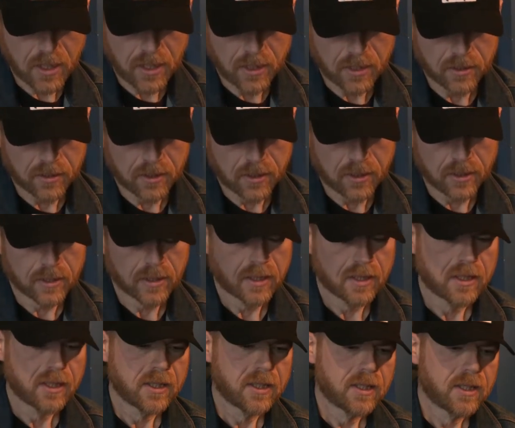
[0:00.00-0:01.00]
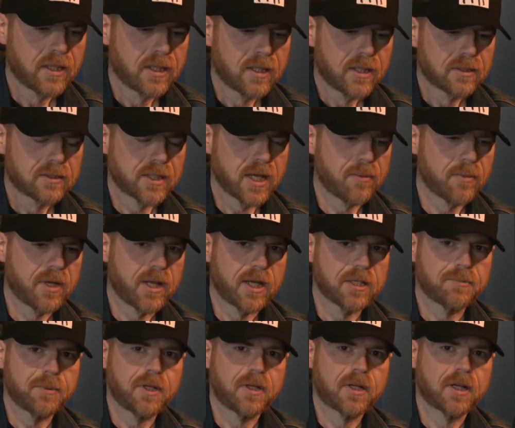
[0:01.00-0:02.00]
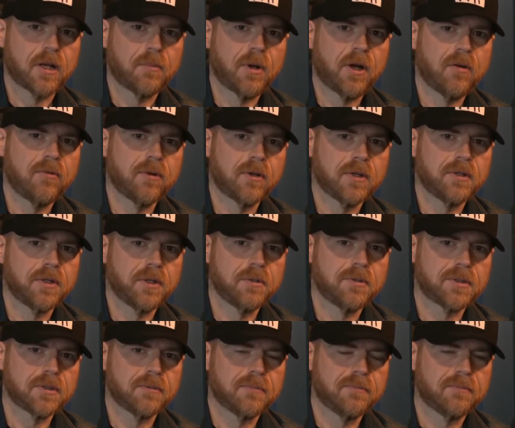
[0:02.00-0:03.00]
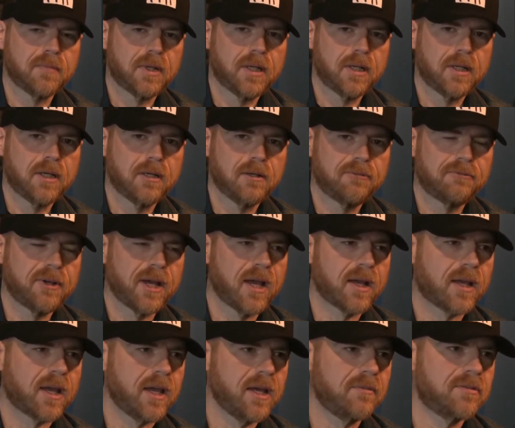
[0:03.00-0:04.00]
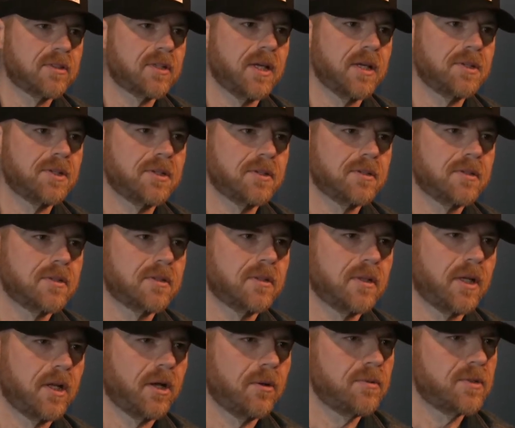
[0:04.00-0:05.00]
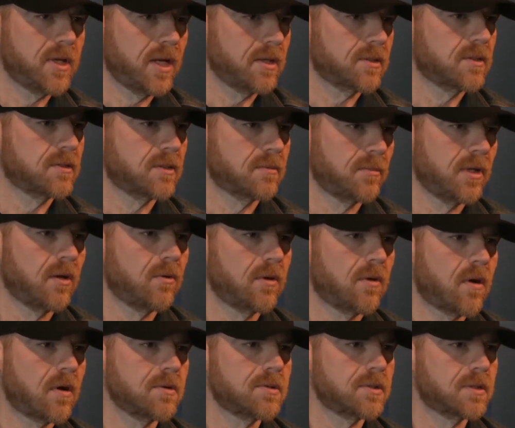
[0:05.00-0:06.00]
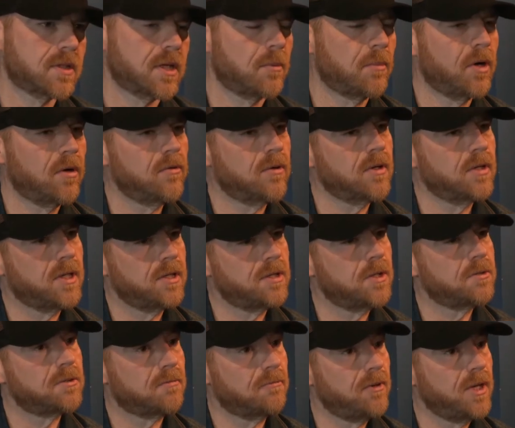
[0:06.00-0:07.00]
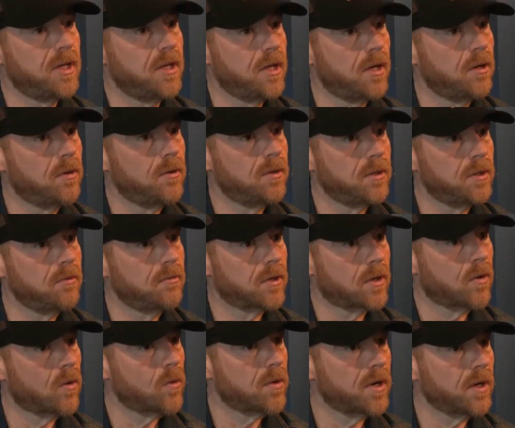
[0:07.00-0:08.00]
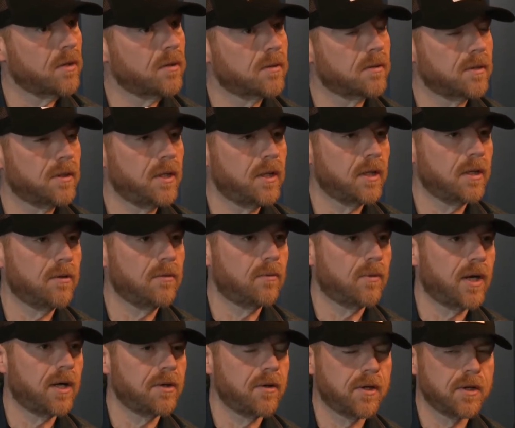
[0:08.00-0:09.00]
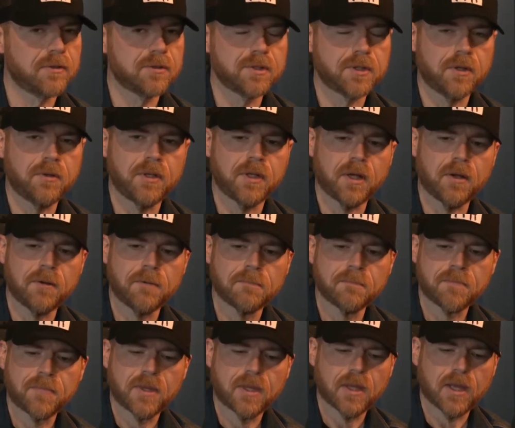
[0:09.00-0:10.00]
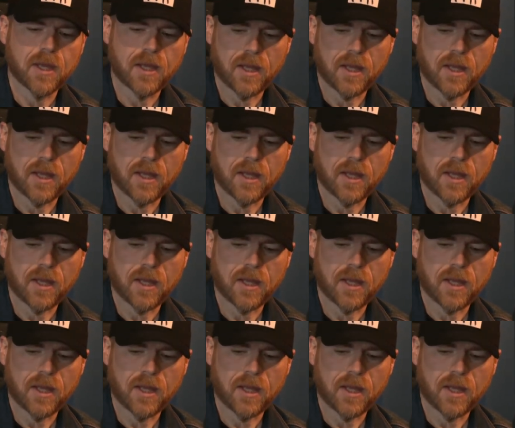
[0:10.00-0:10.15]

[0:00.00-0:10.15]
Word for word: And uh, Sam had asked me to come over and do some uh, Fat Cave sessions. You know, he was asking some local artists to come over and he'd do some video and do recording. You know, while you're in the studio. Yeah.